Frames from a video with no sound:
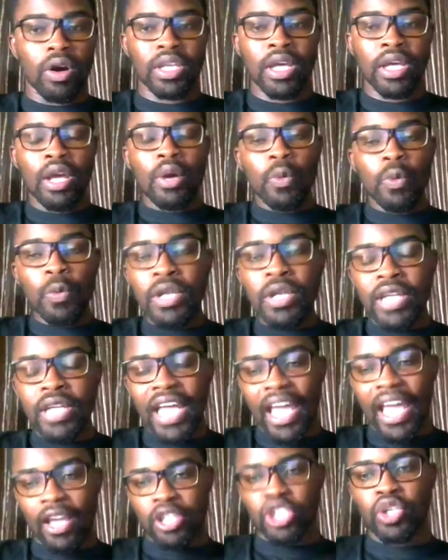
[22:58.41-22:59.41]
We
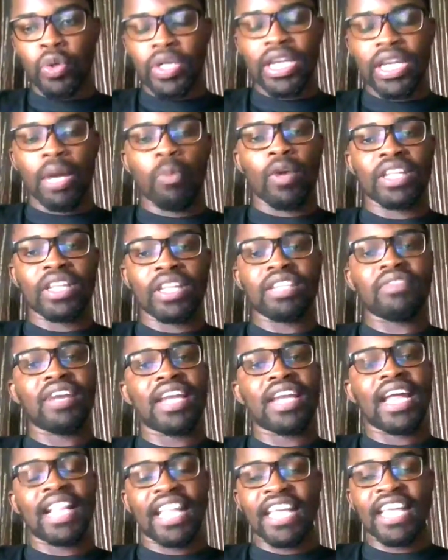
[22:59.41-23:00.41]
show them whatever that
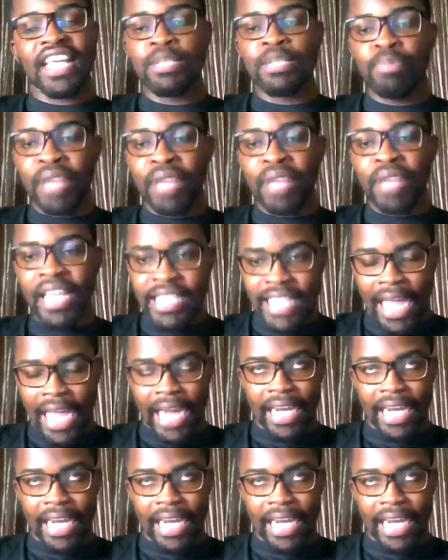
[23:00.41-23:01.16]
is being done.